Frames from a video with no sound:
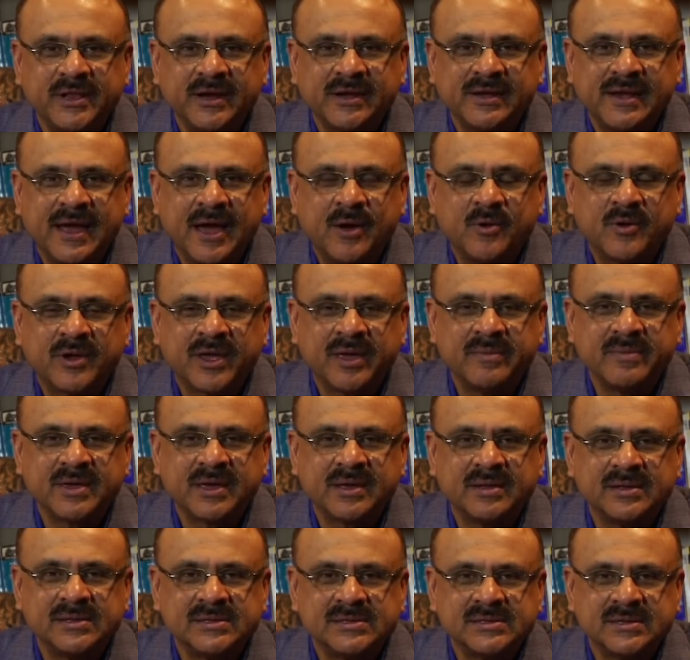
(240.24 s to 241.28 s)
that Dow
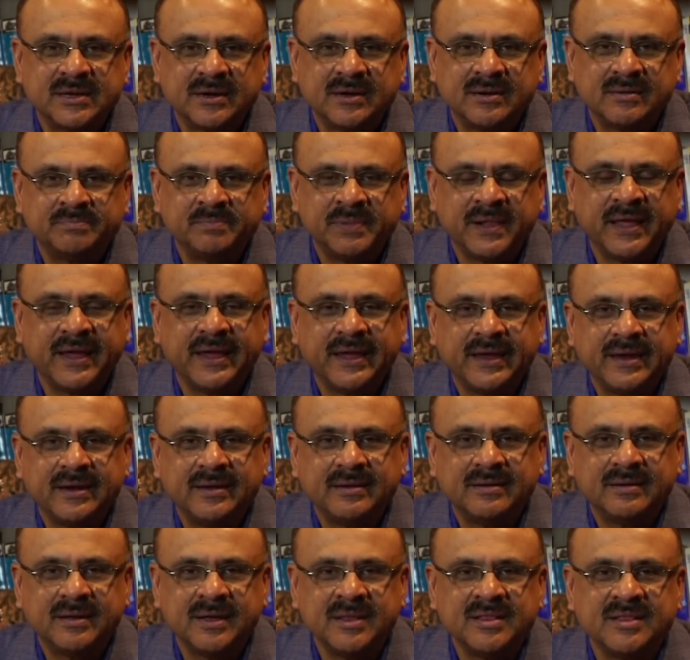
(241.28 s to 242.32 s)
Chemicals had
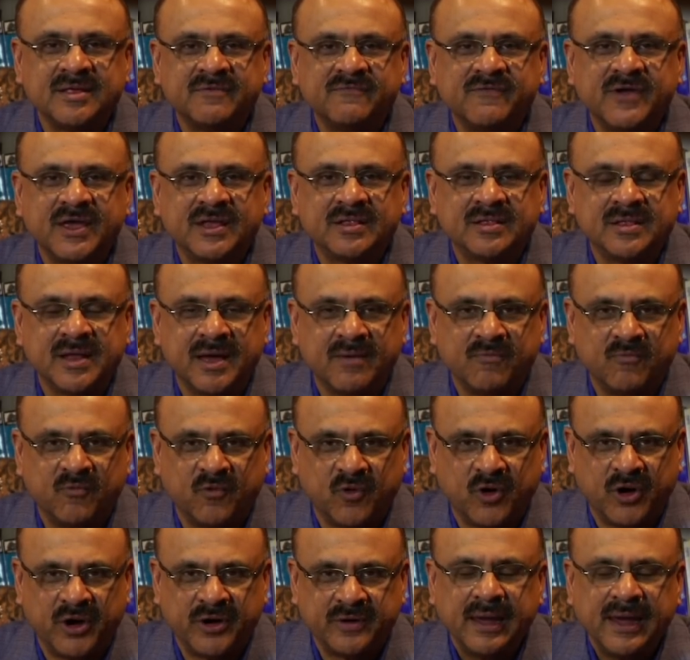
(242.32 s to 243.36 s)
played in the Vietnam
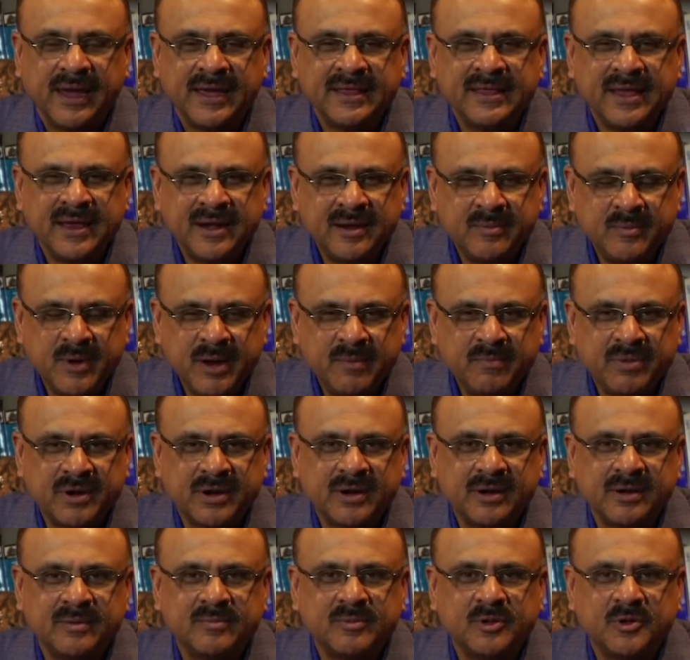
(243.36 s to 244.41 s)
War. And I remember
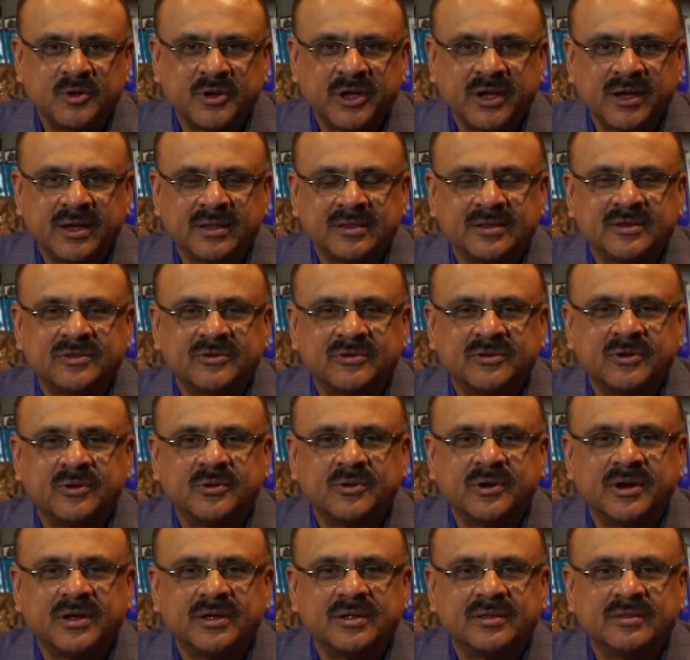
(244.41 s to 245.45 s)
him looking at the
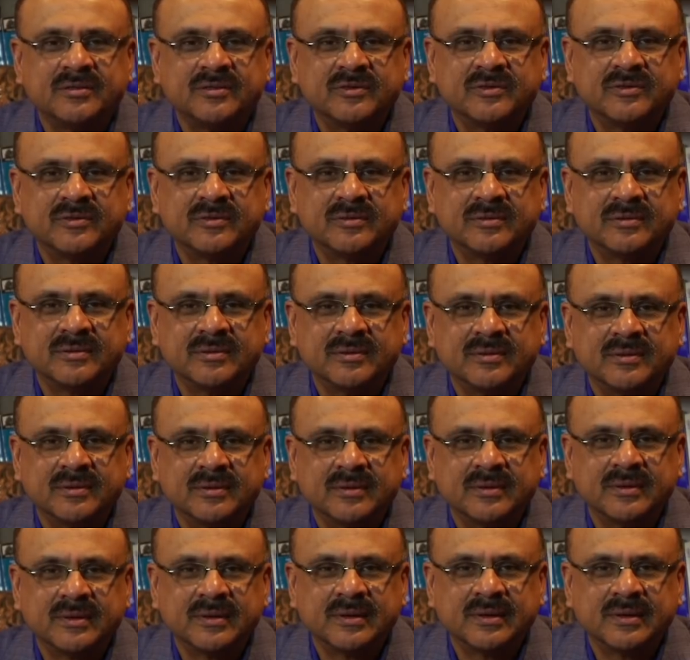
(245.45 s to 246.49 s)
students,
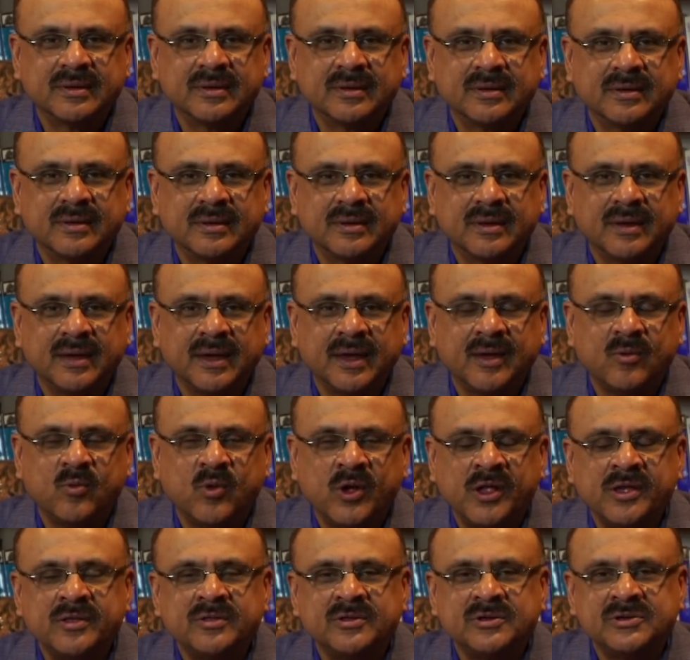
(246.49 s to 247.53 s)
and
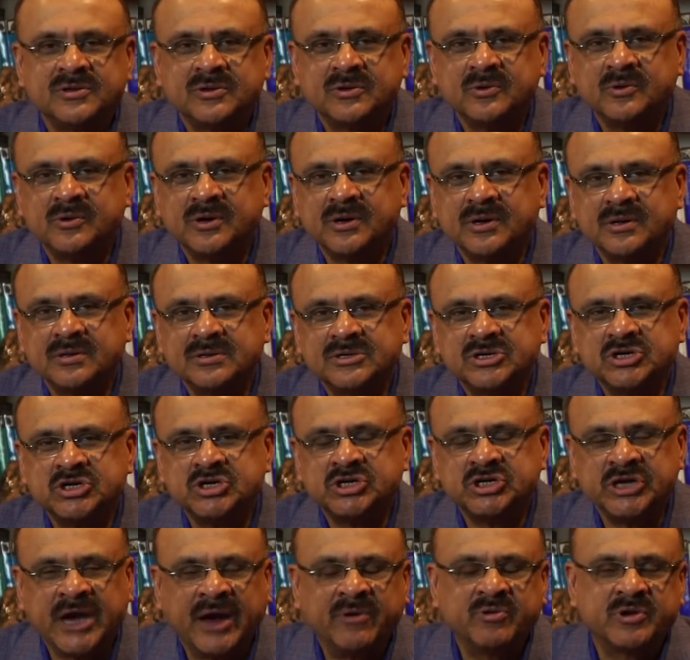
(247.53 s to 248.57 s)
one of the students
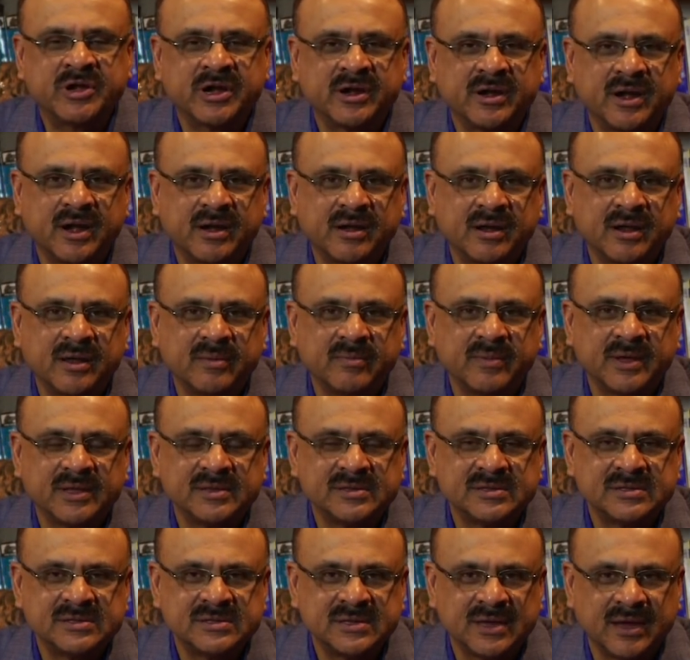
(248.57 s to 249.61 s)
shouted at him
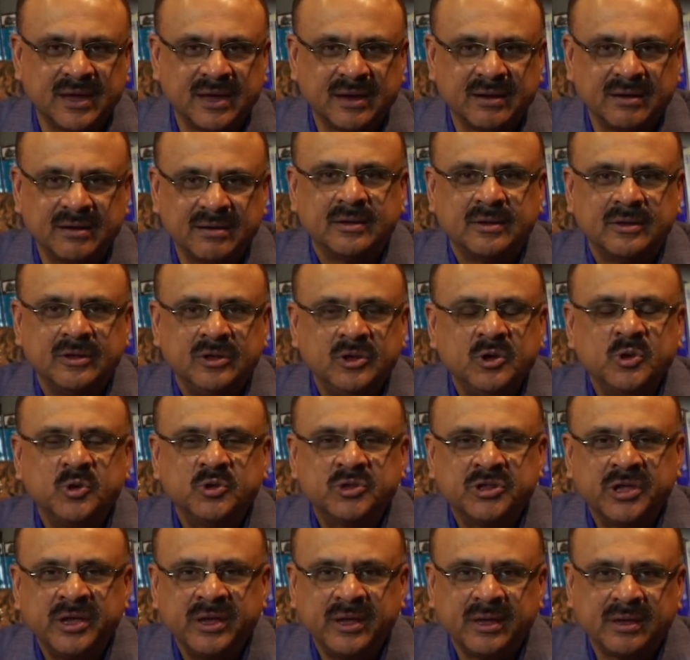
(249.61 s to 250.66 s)
and said, "You
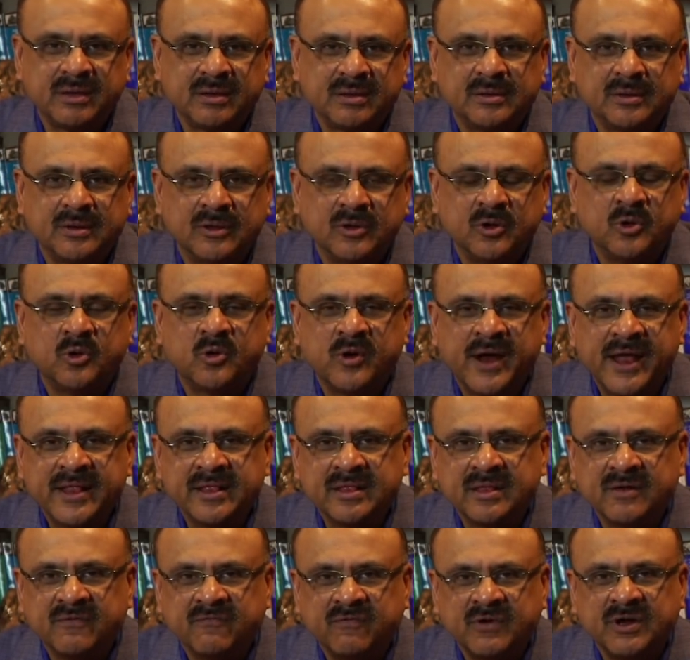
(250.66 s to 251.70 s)
think you run
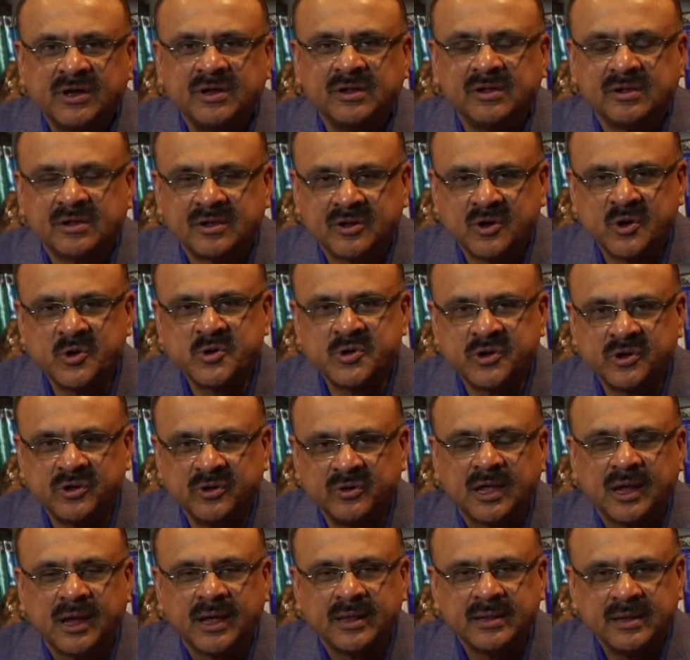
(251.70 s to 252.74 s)
the world, don't you?"
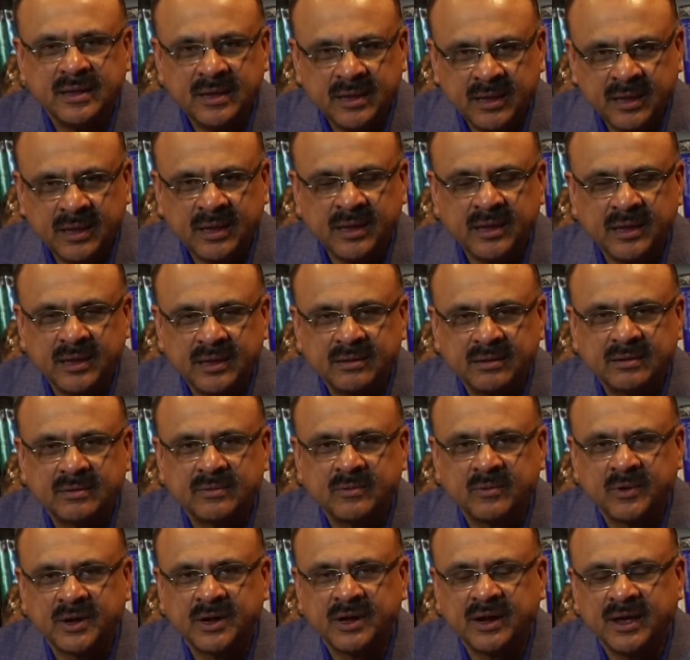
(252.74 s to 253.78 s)
And he
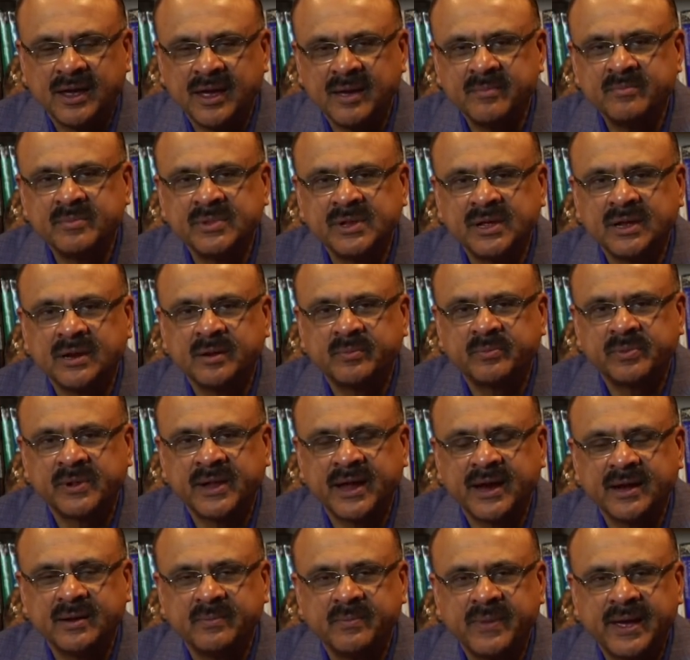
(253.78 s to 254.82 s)
very humbly
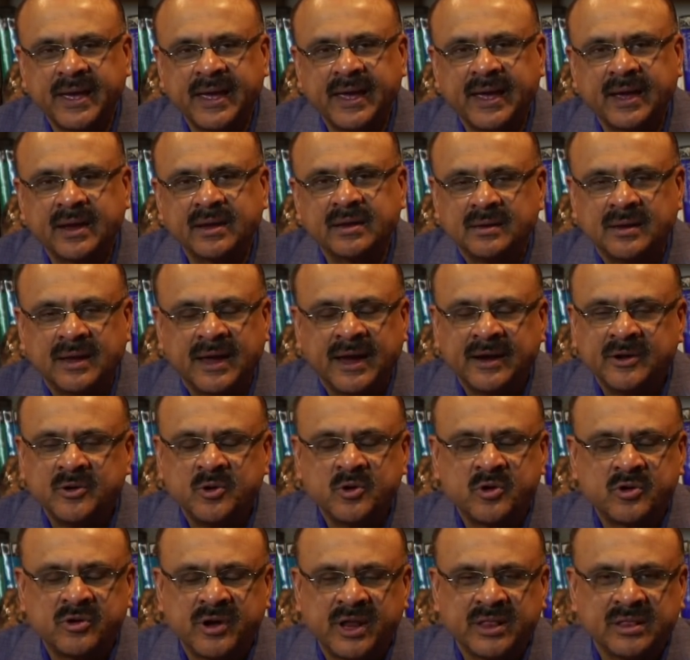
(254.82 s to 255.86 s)
replied back, "I
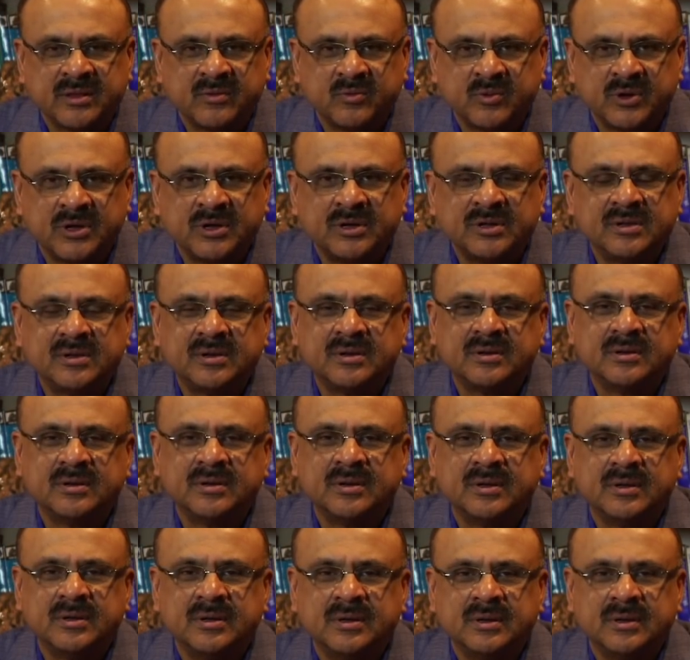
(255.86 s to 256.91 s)
don't run the world.
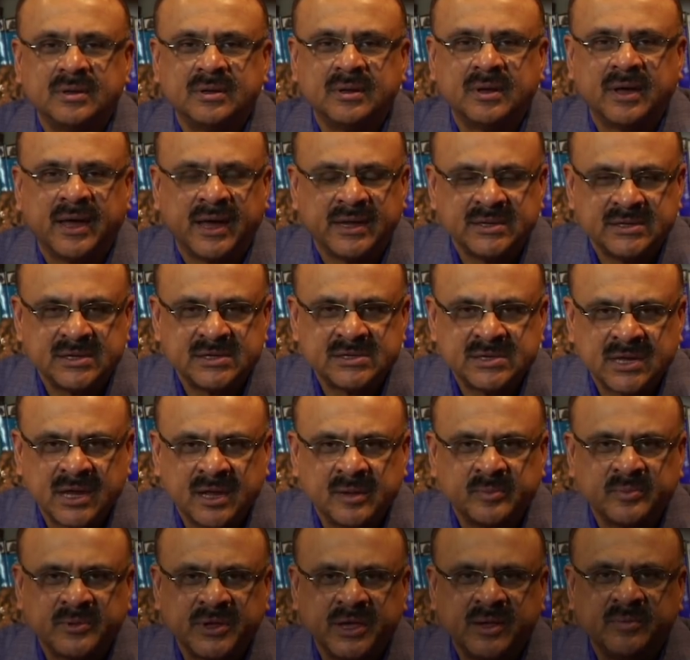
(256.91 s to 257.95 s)
I just
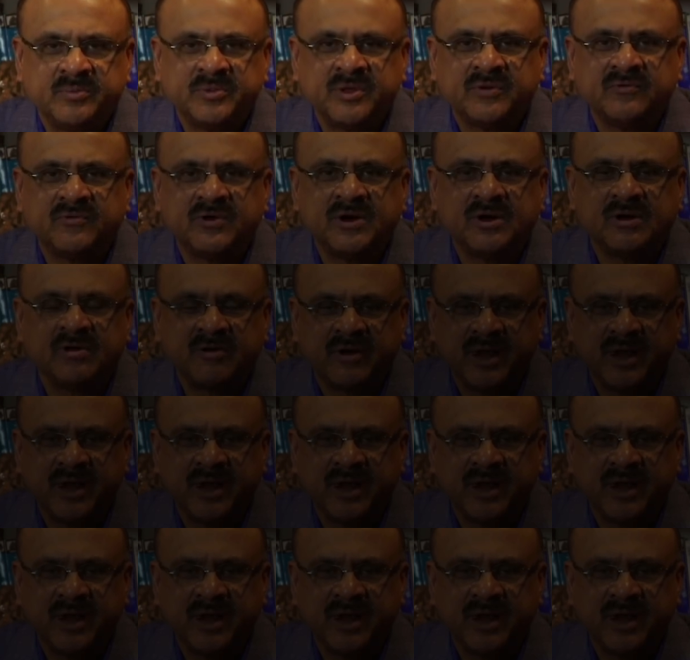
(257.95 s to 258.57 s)
help keep the world